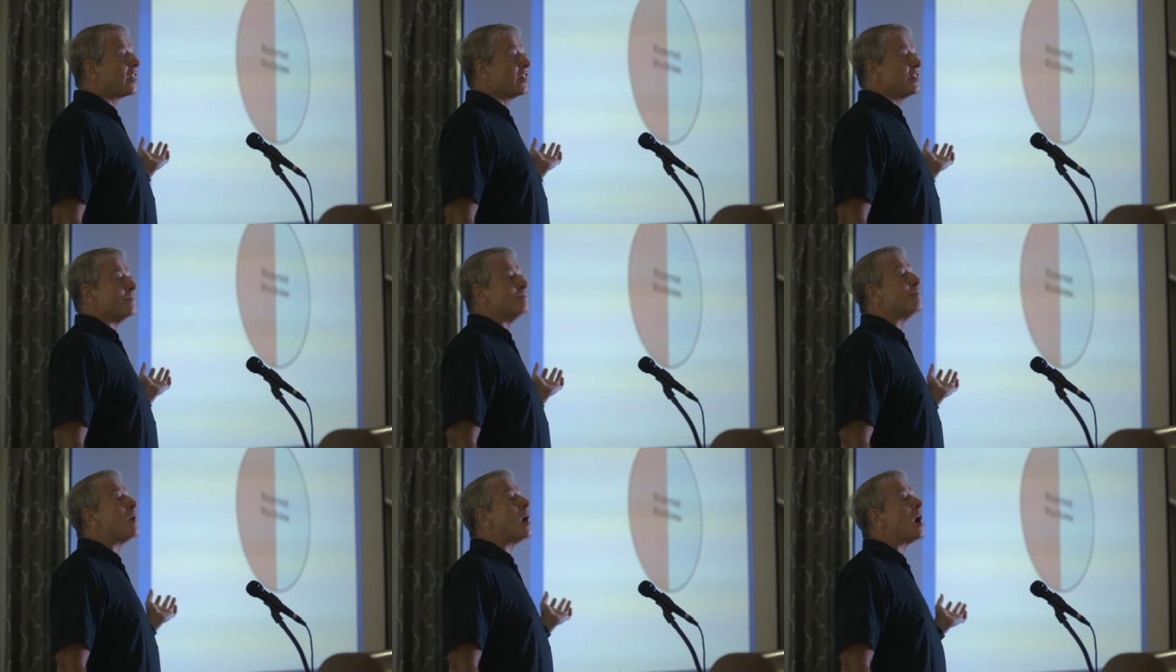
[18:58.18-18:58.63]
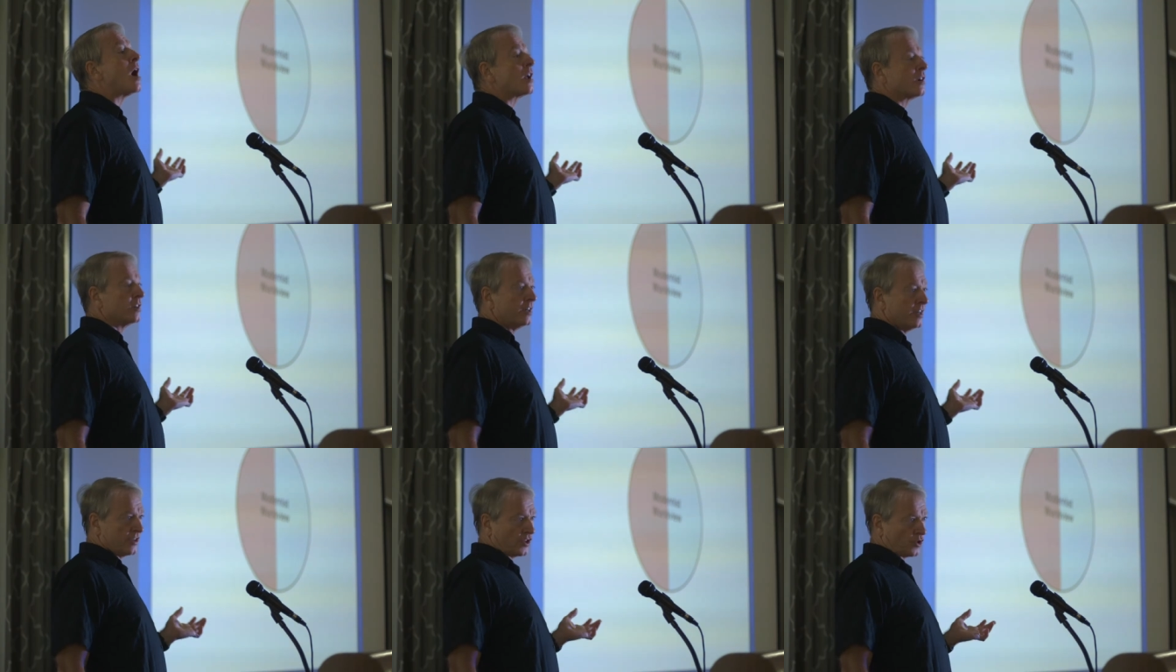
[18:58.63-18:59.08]
it the
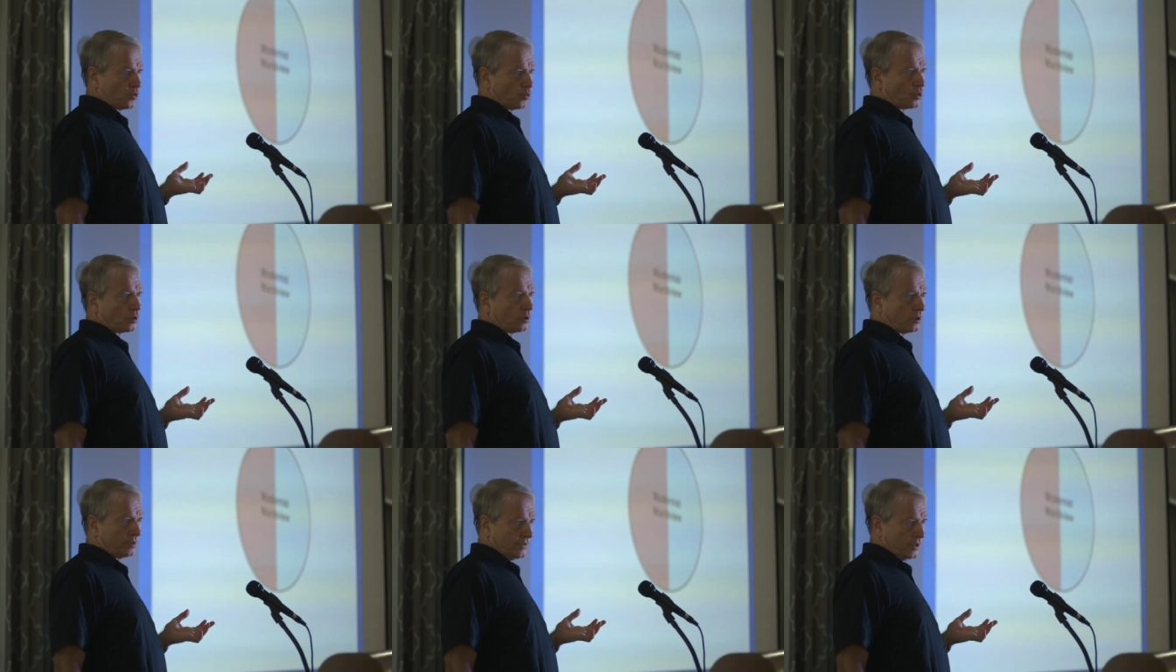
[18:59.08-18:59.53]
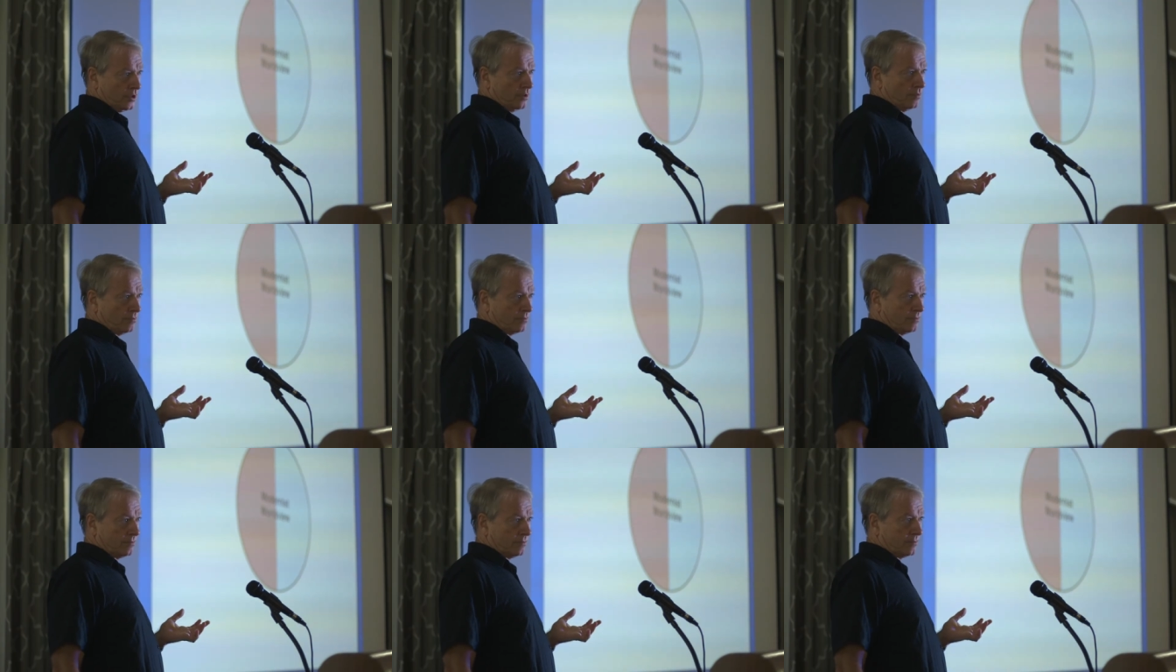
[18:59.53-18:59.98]
modernist worldview,
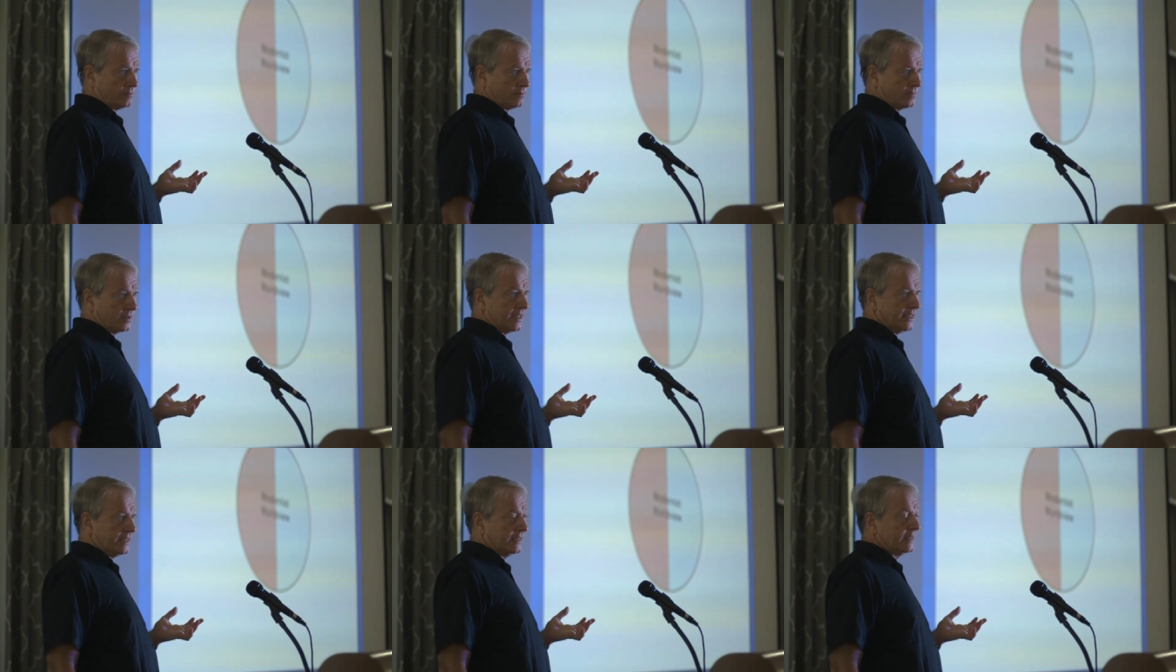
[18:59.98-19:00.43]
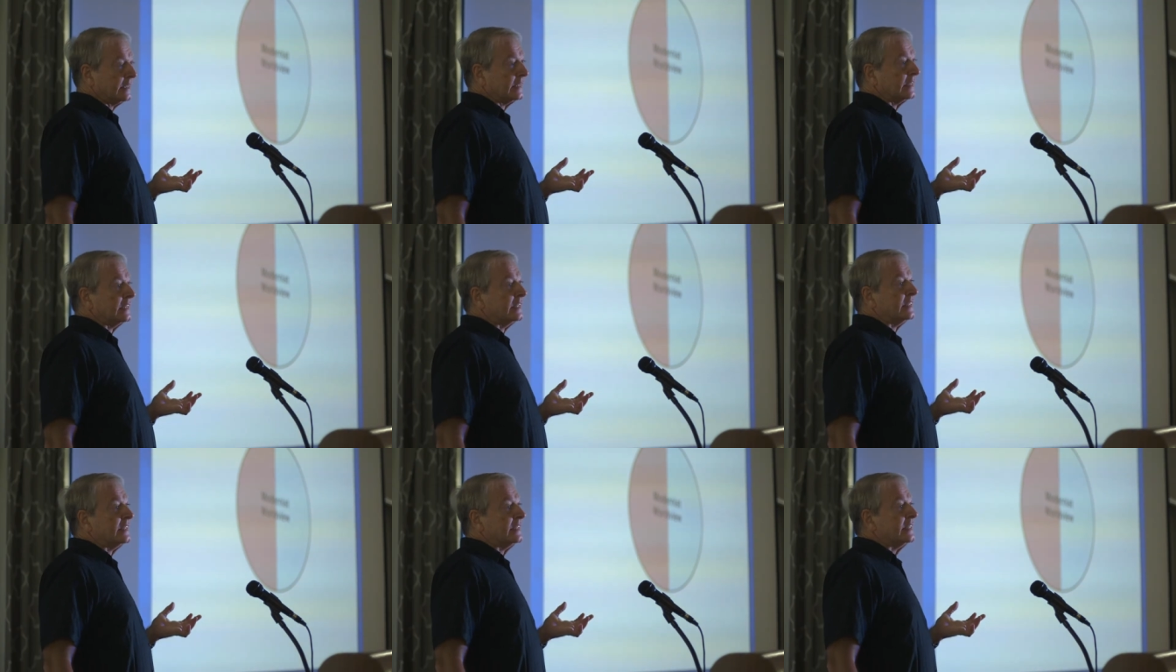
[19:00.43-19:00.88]
right?
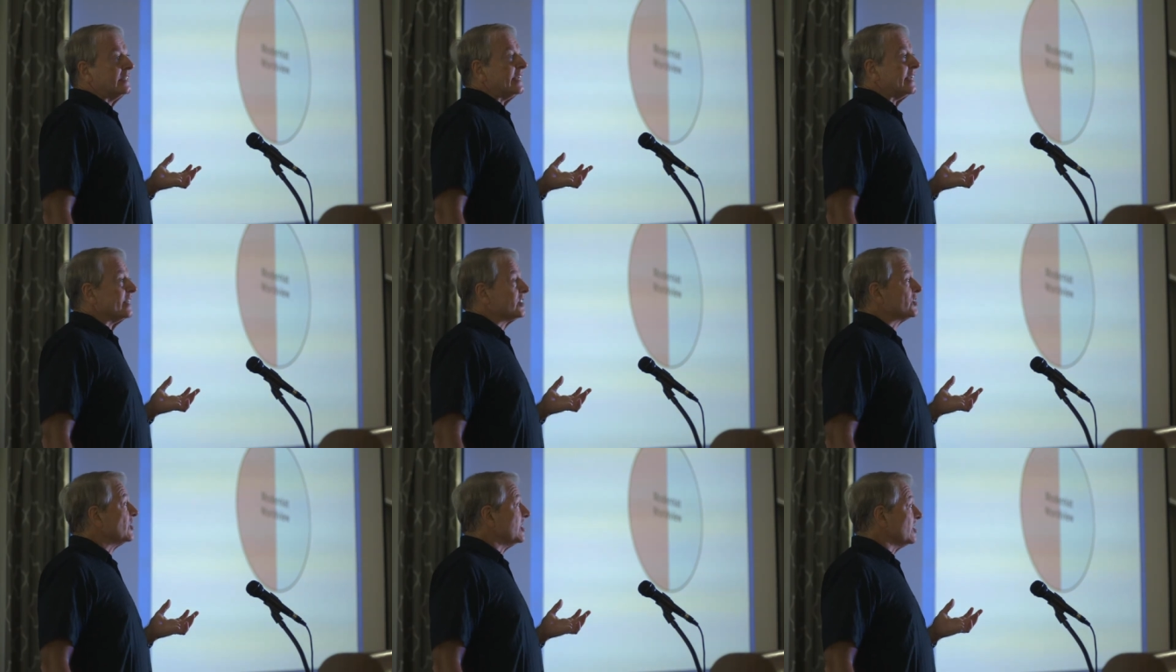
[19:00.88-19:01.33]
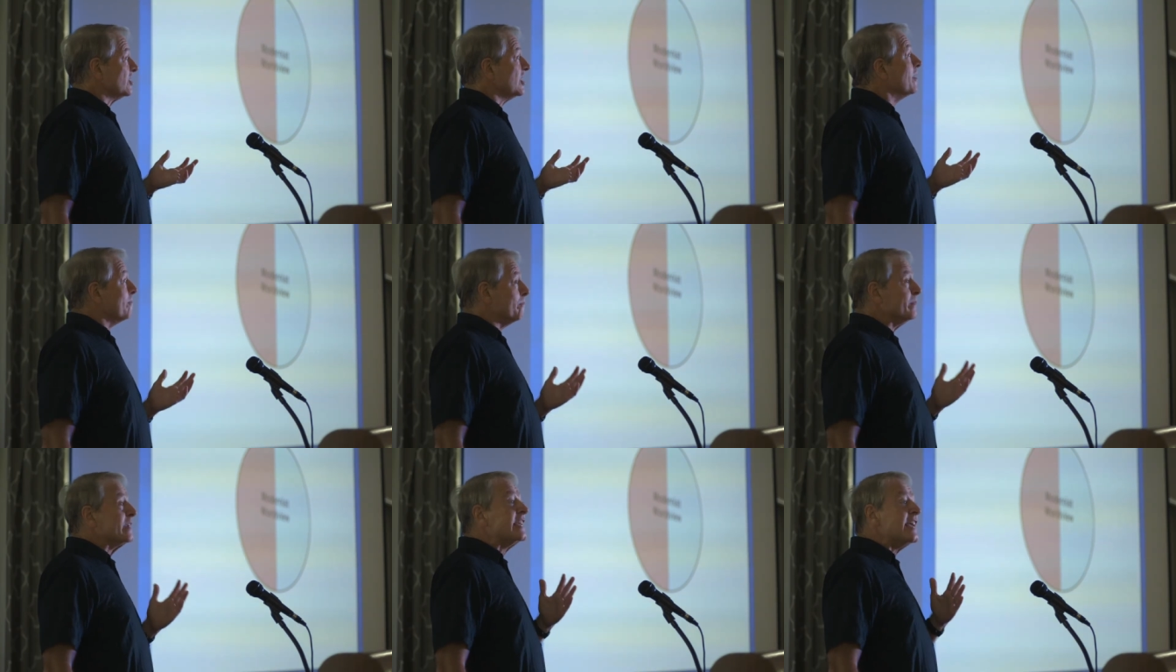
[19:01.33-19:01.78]
It's, it,
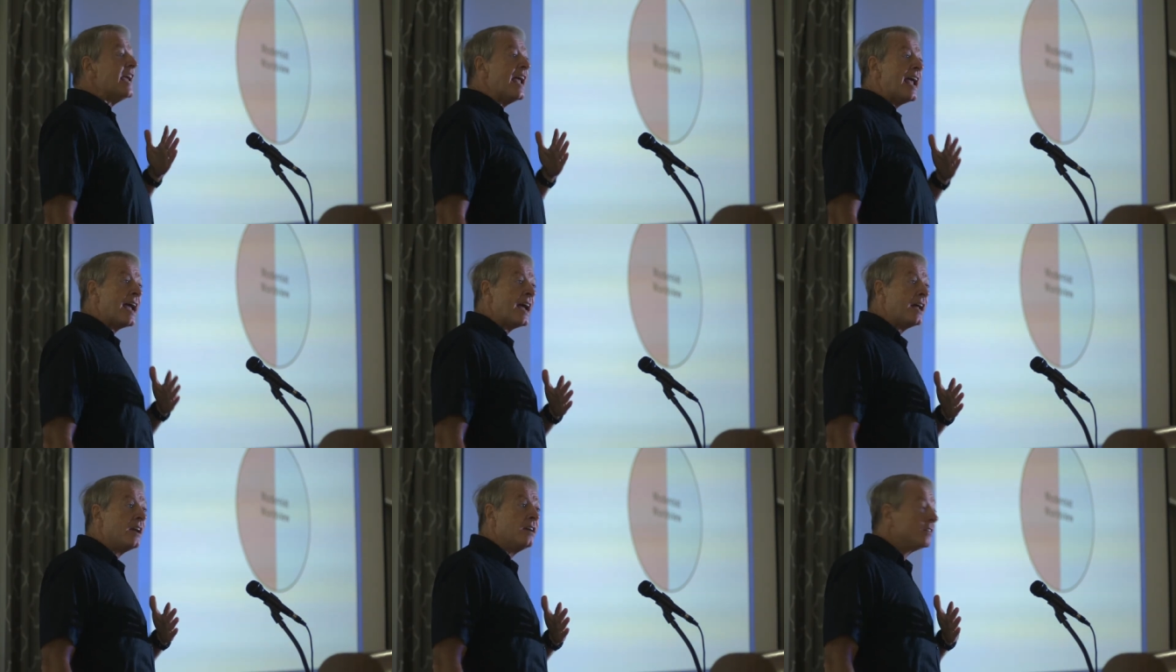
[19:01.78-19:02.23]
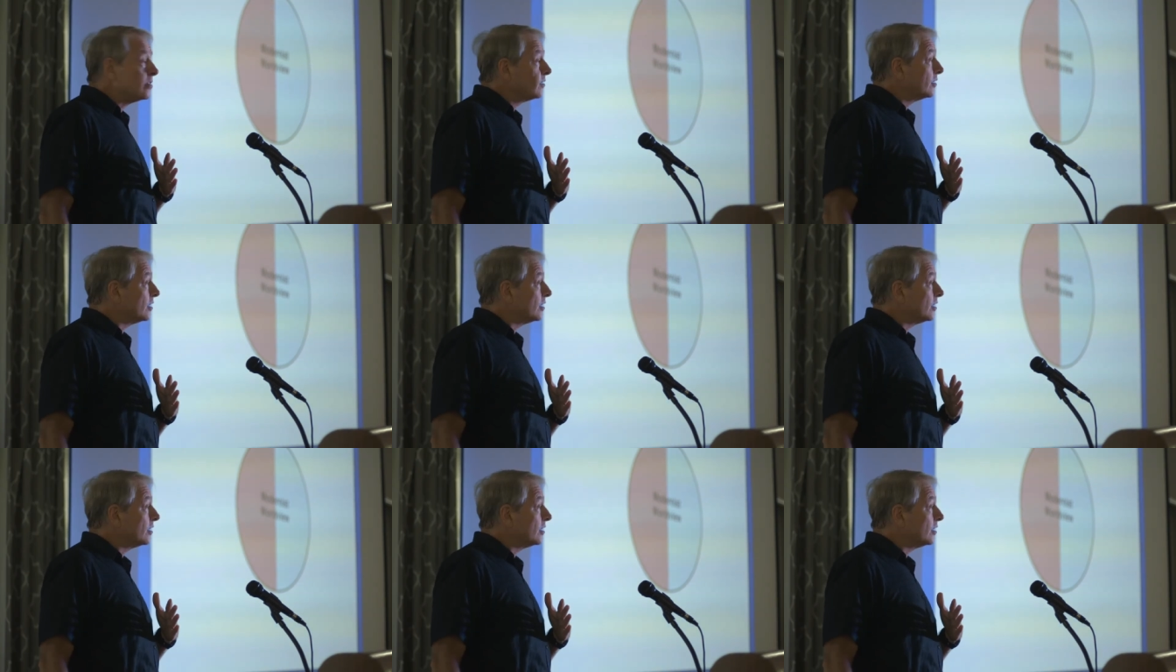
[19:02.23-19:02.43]
it began